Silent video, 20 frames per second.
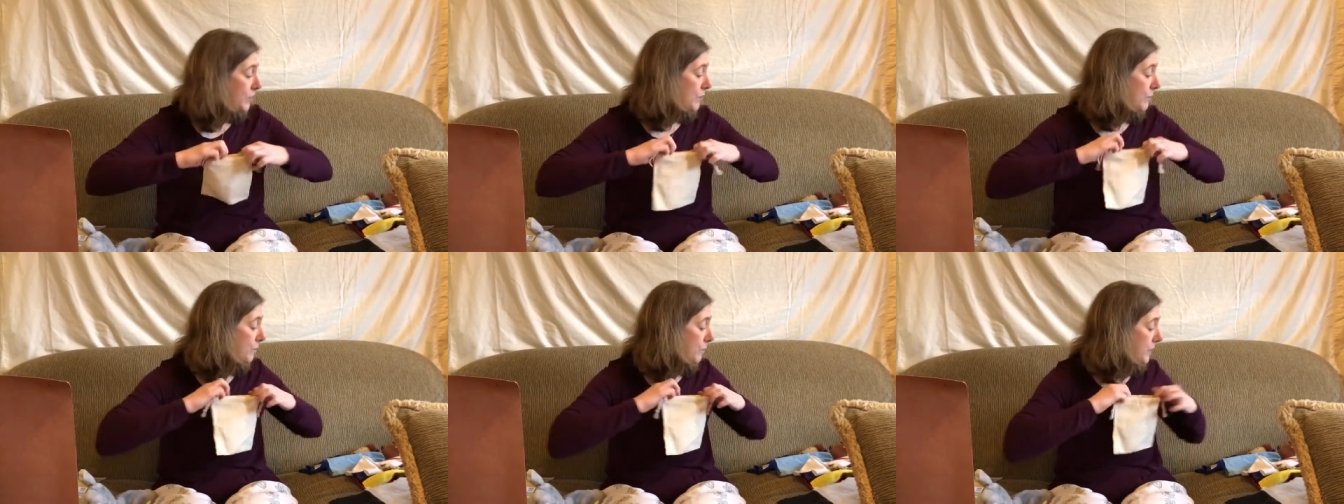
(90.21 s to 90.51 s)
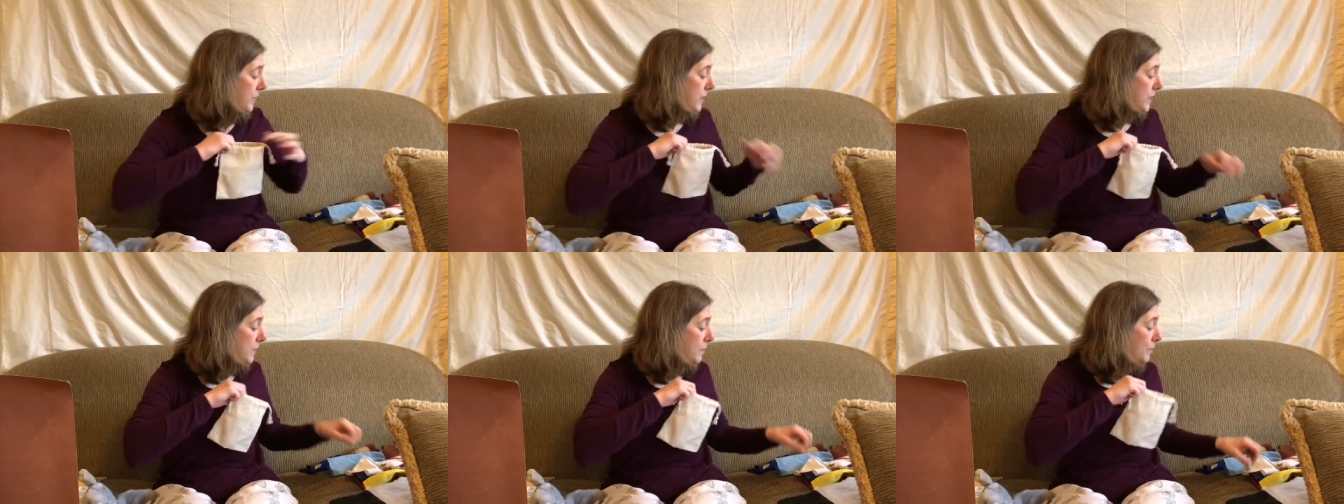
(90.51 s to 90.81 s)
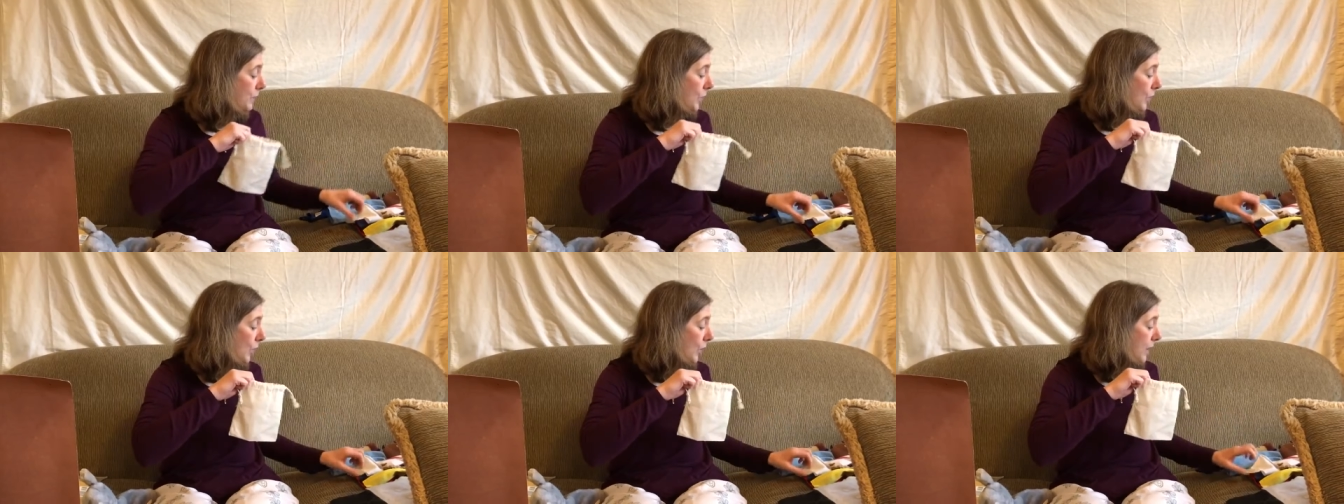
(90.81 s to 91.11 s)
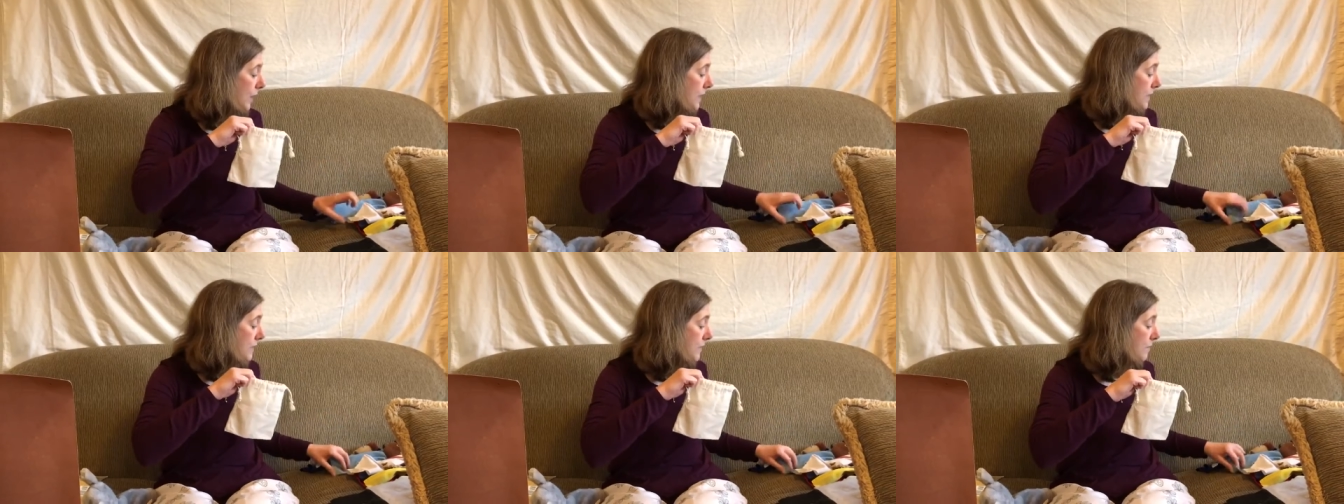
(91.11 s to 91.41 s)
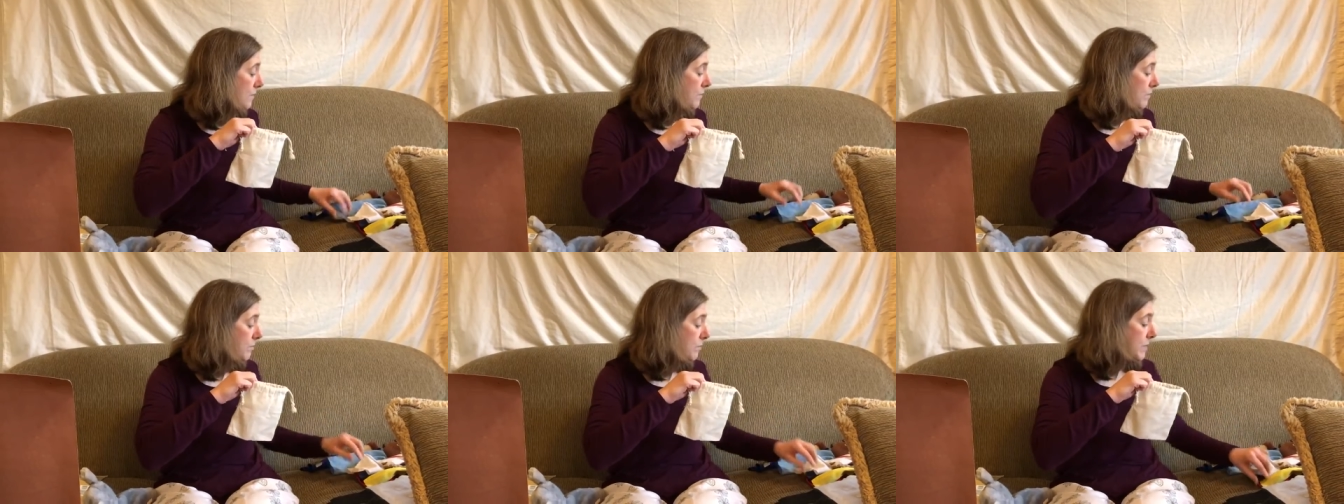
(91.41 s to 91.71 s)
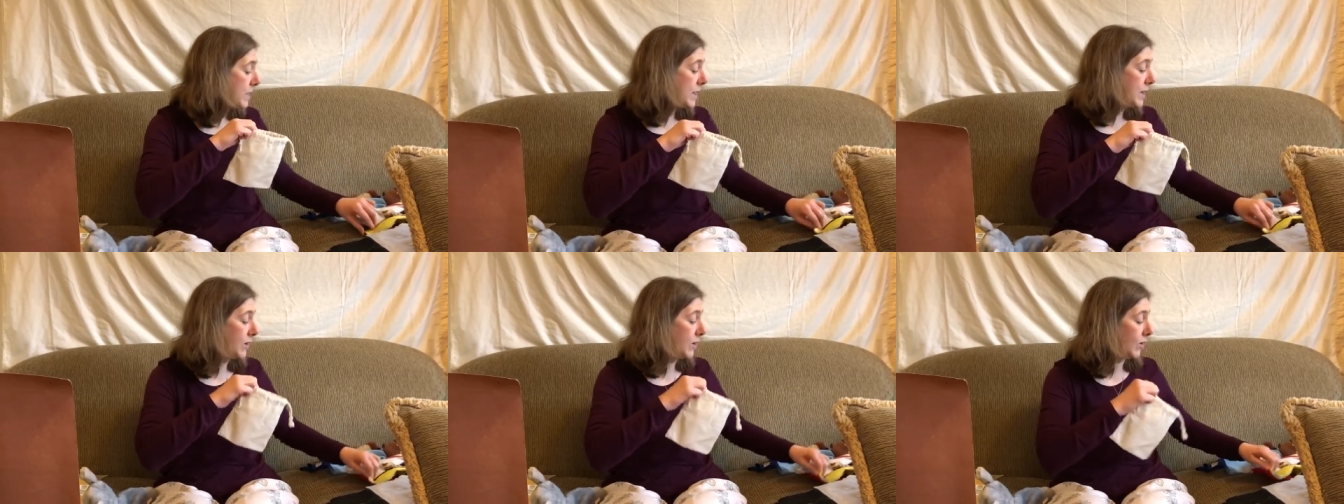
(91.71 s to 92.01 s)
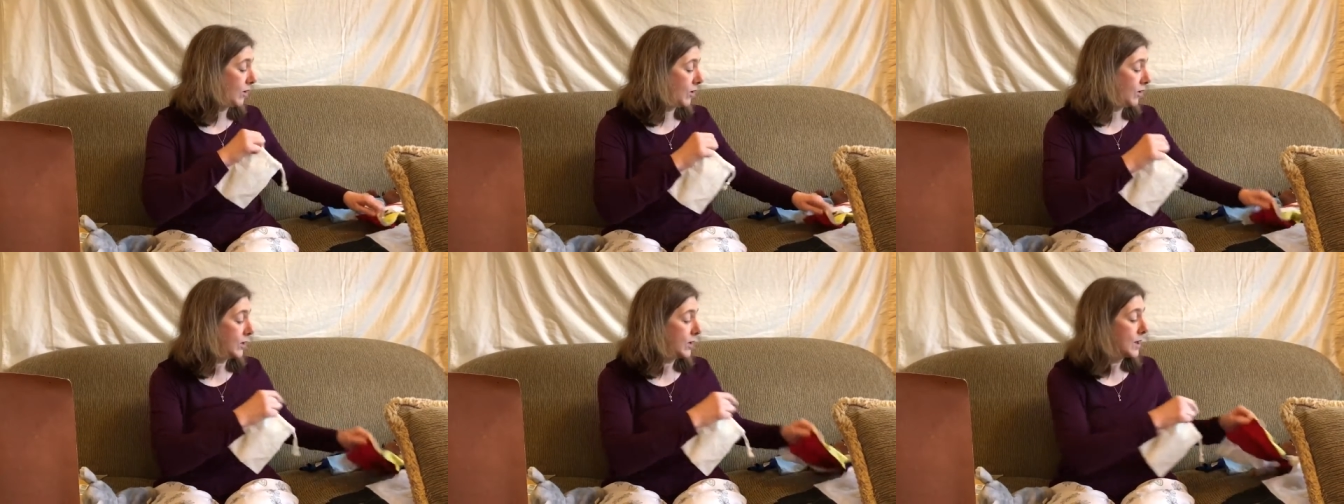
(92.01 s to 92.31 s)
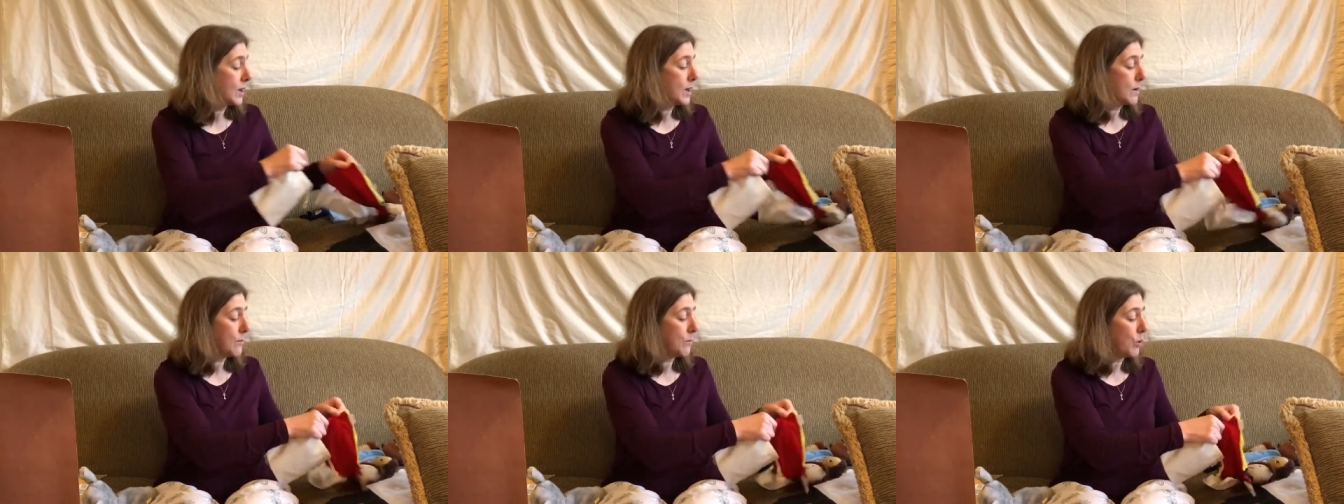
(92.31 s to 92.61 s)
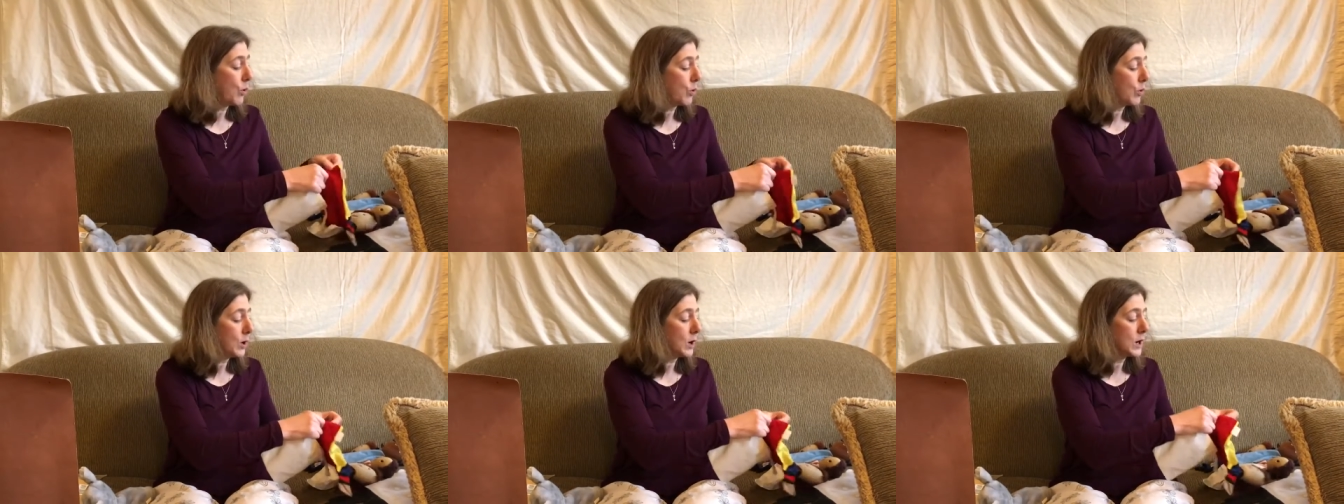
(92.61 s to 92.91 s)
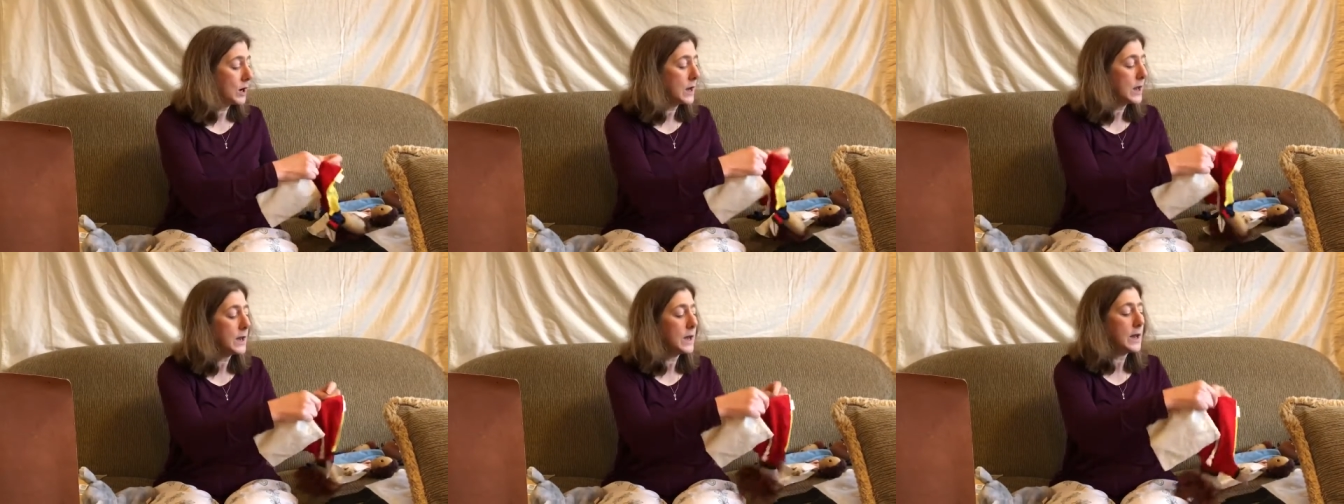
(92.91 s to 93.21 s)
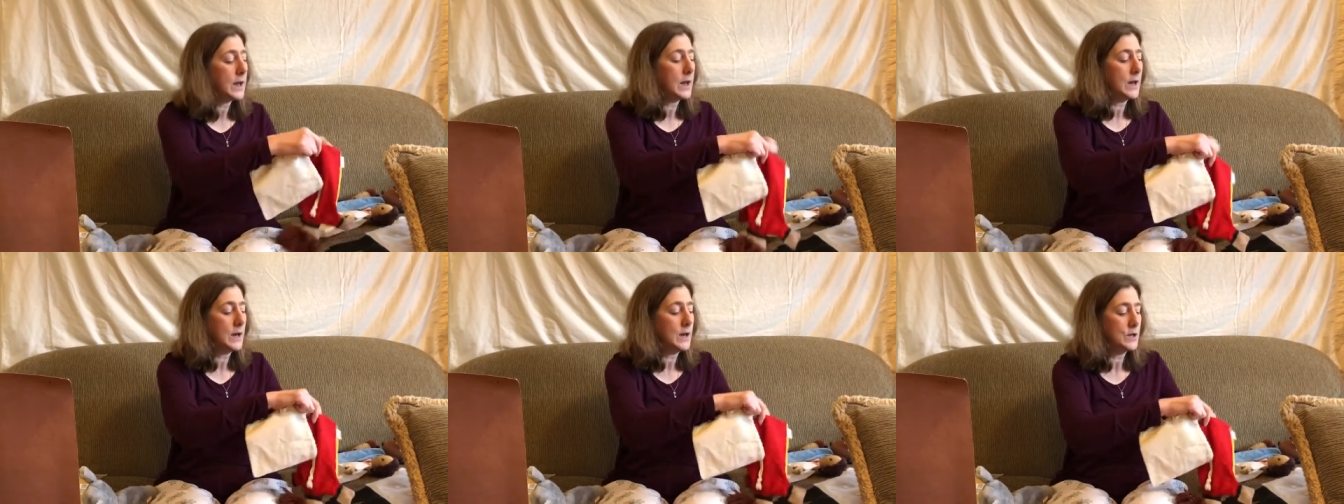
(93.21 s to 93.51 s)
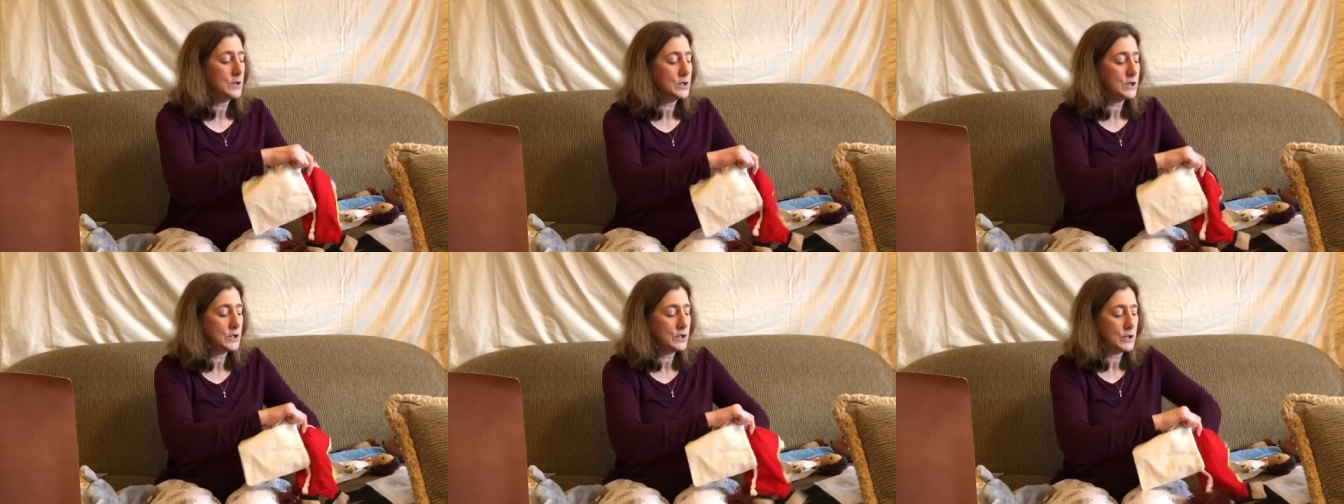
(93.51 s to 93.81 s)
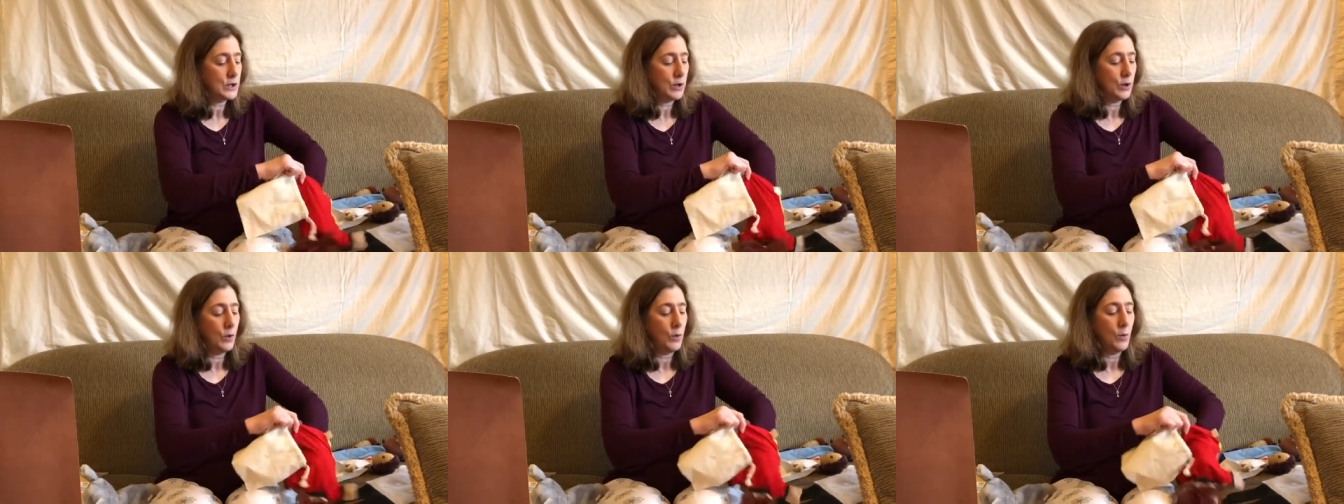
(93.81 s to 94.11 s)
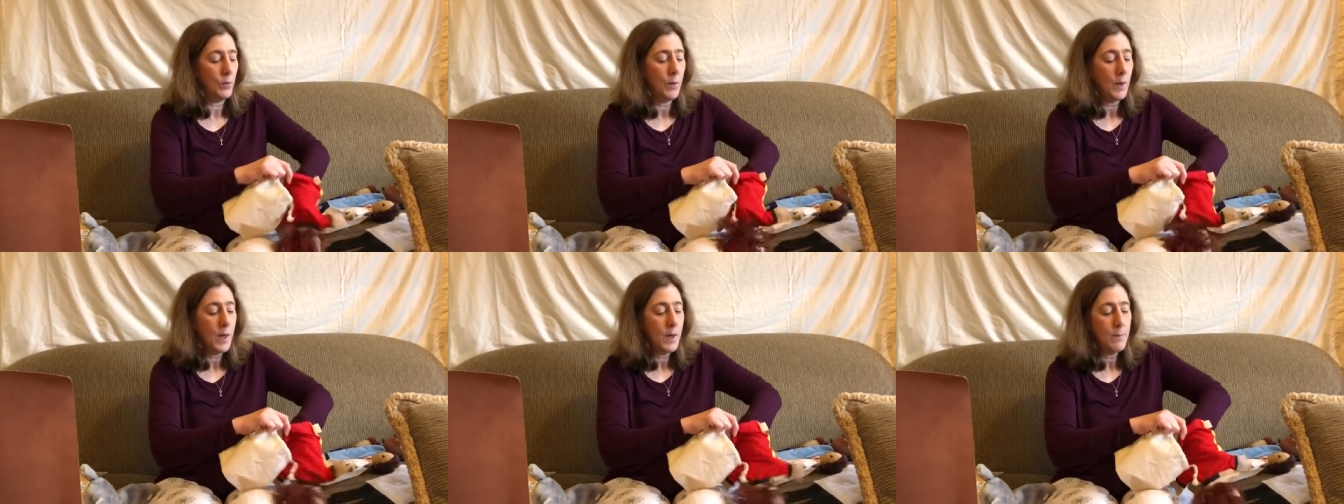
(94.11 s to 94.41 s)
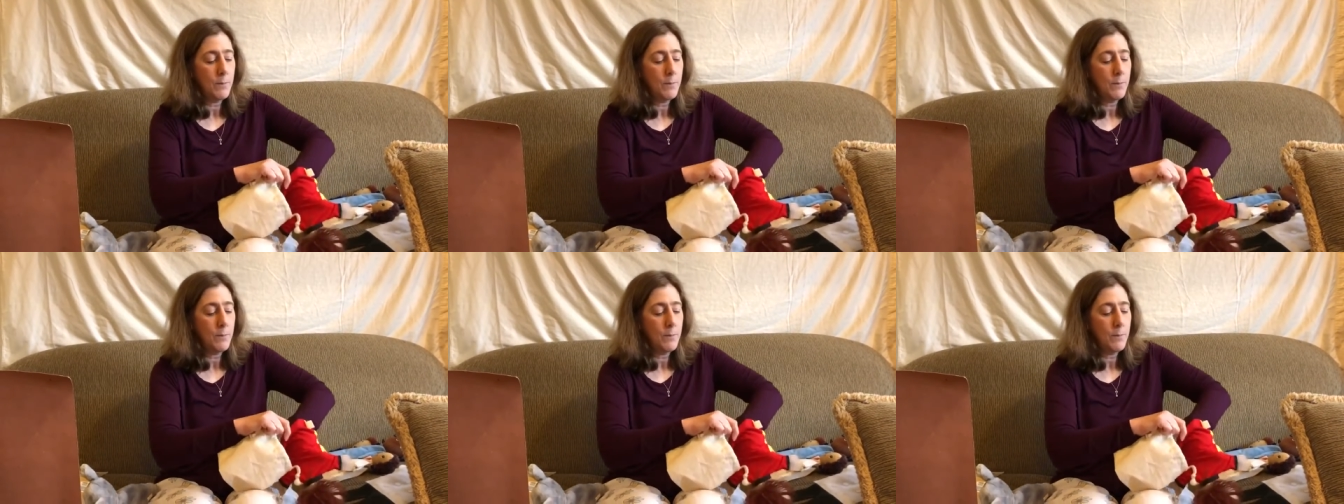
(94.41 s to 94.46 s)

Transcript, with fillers: the people in the mill poured it into